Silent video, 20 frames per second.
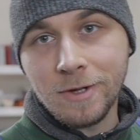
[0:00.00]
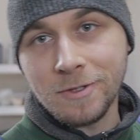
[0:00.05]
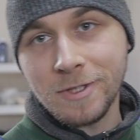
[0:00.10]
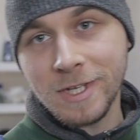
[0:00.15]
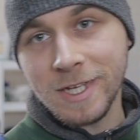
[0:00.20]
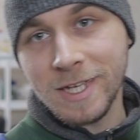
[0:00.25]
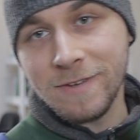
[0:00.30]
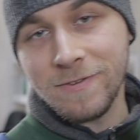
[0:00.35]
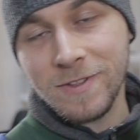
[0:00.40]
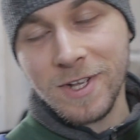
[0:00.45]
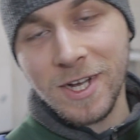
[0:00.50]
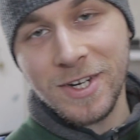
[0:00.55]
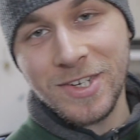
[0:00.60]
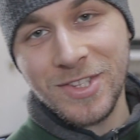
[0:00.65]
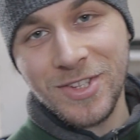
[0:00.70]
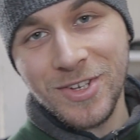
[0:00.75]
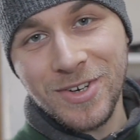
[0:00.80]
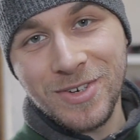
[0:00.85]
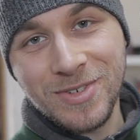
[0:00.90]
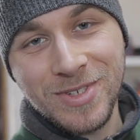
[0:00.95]
got a gift
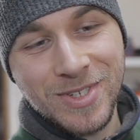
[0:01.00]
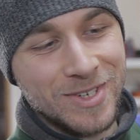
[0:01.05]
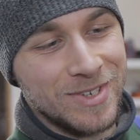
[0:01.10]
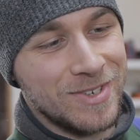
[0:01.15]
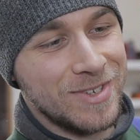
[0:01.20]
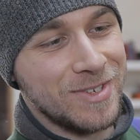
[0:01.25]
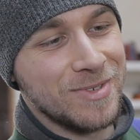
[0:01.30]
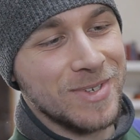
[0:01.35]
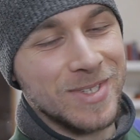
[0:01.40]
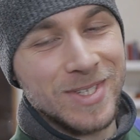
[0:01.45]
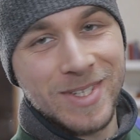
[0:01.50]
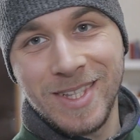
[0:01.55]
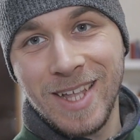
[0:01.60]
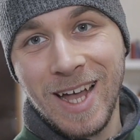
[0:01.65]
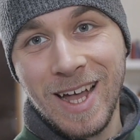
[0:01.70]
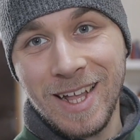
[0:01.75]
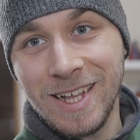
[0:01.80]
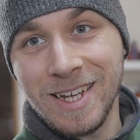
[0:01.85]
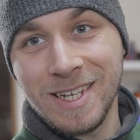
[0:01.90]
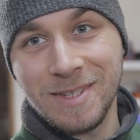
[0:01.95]
card though, so it wasn't
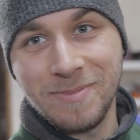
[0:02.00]
that